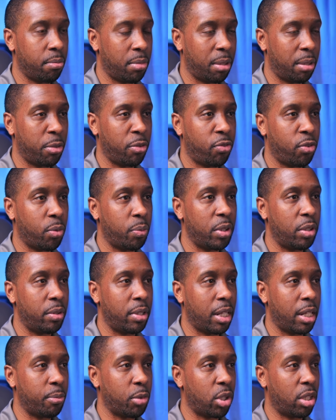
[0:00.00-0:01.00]
But before we do
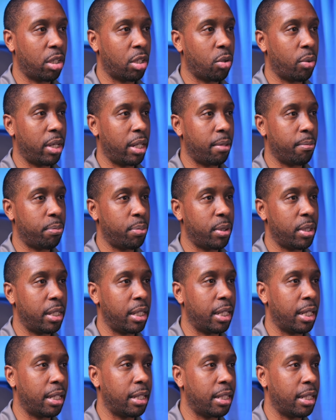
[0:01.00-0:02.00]
that, I'm going to go ahead and put
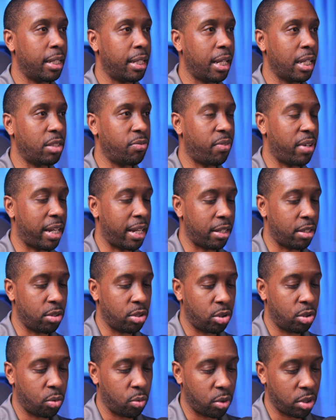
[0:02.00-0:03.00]
in the next
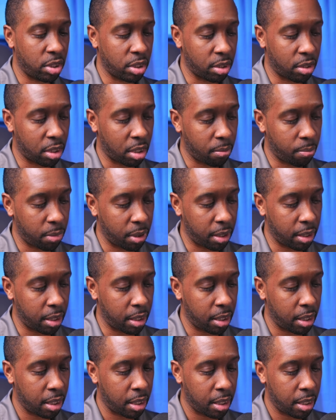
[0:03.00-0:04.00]
values, which is going to
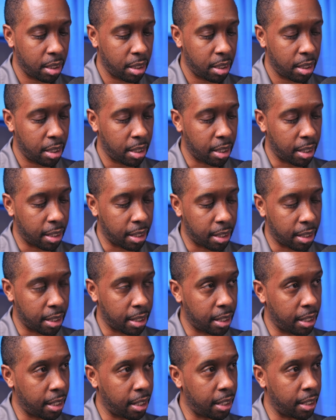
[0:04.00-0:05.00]
be
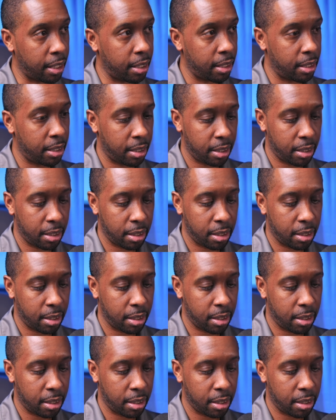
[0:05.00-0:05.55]
A.